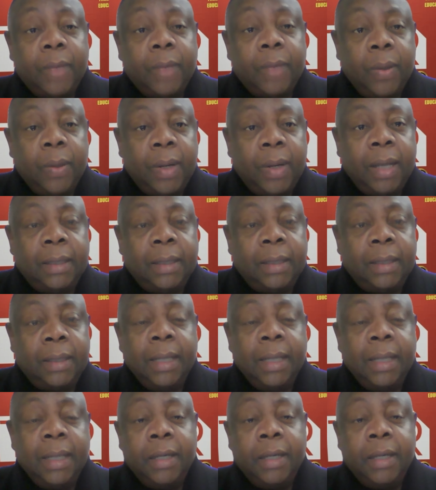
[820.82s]
All right.
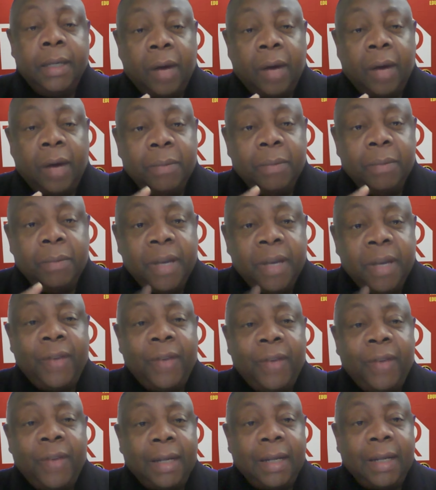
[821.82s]
Now, the mere
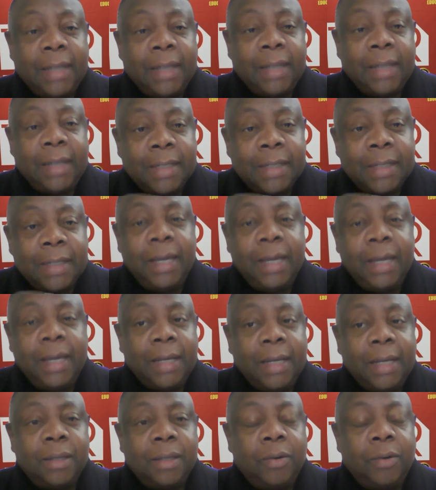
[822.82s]
fact that they're saying
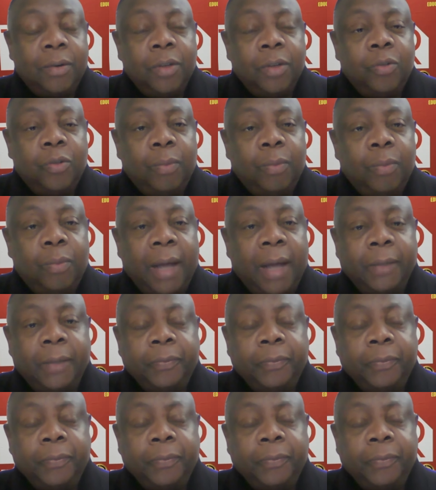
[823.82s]
they're still going to buy,